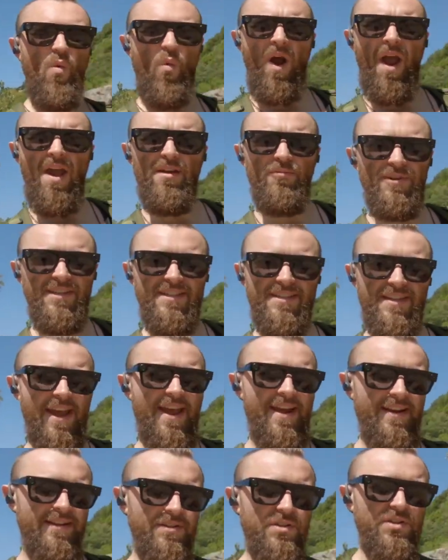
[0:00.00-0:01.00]
why we
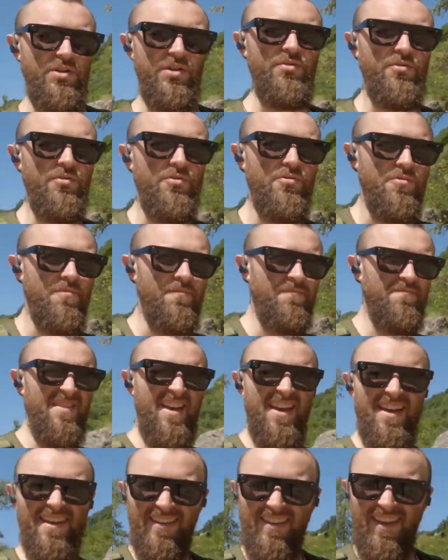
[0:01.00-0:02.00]
tend to
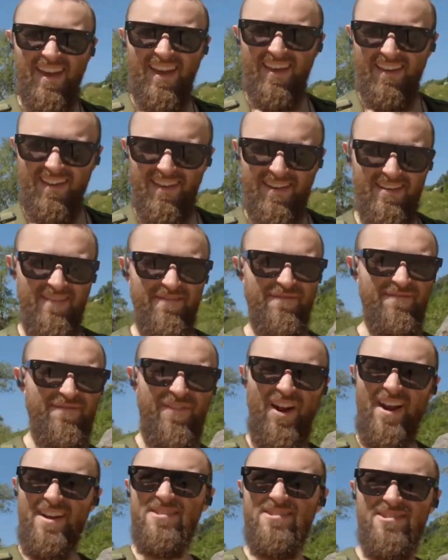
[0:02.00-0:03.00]
get in
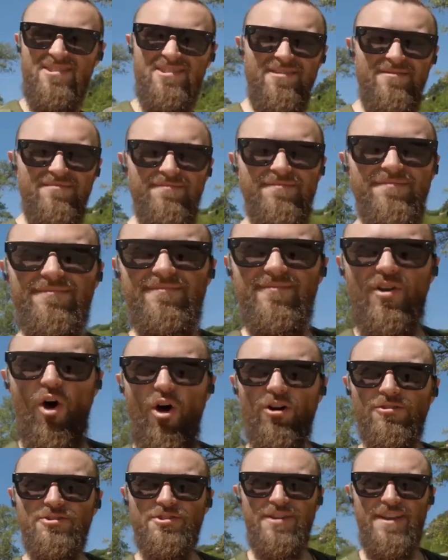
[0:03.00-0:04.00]
fights and
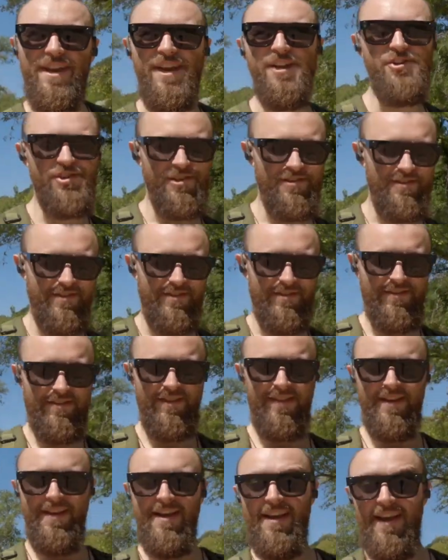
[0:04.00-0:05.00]

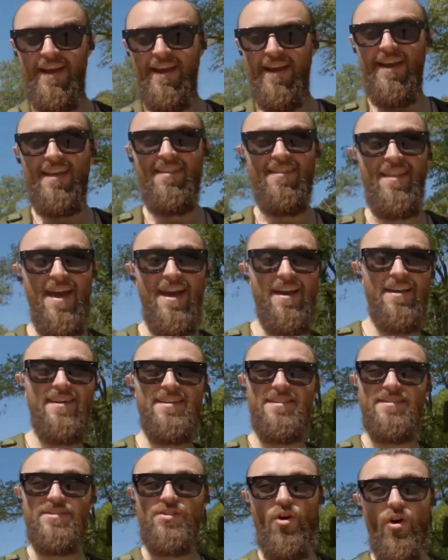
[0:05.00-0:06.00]
altercations. And that
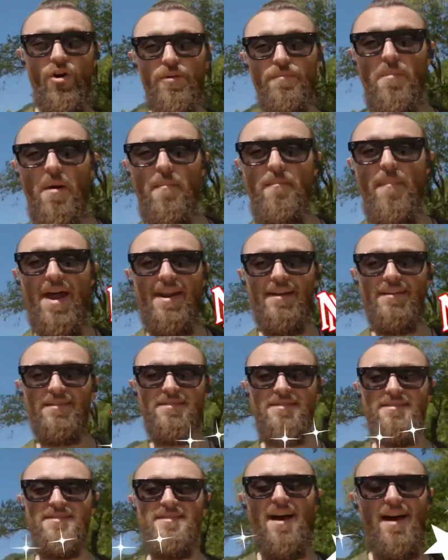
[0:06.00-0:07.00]
is called mimetic
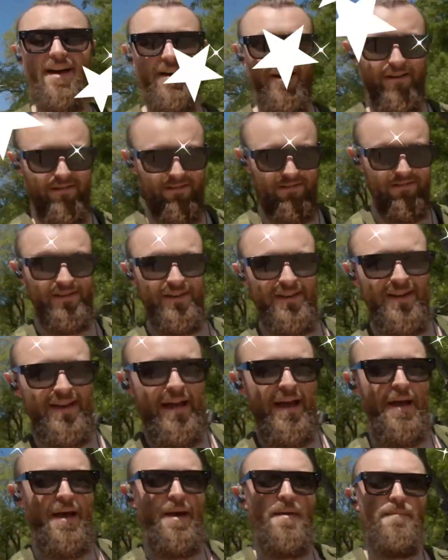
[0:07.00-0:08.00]
desire.
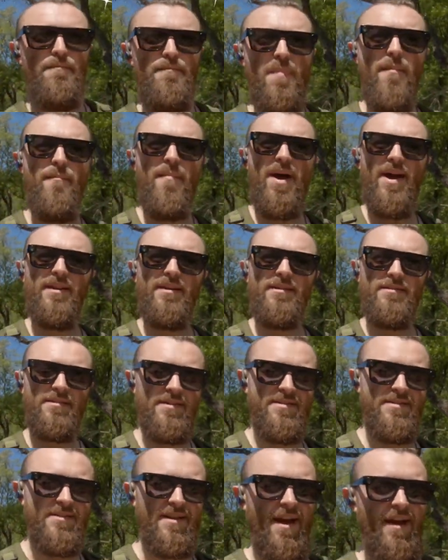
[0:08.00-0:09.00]
Mimetic
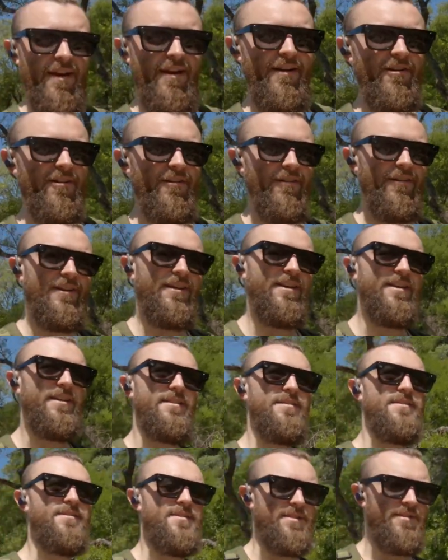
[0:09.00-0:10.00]
desire
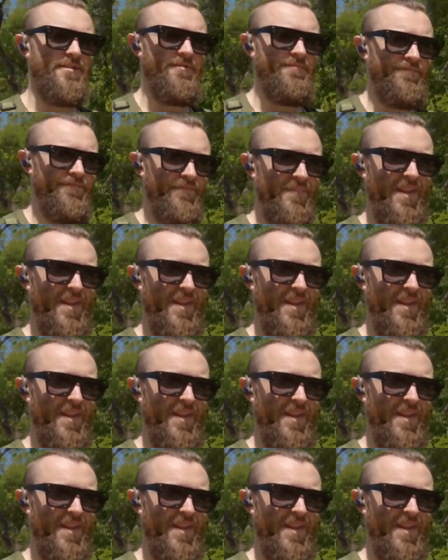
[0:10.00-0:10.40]
is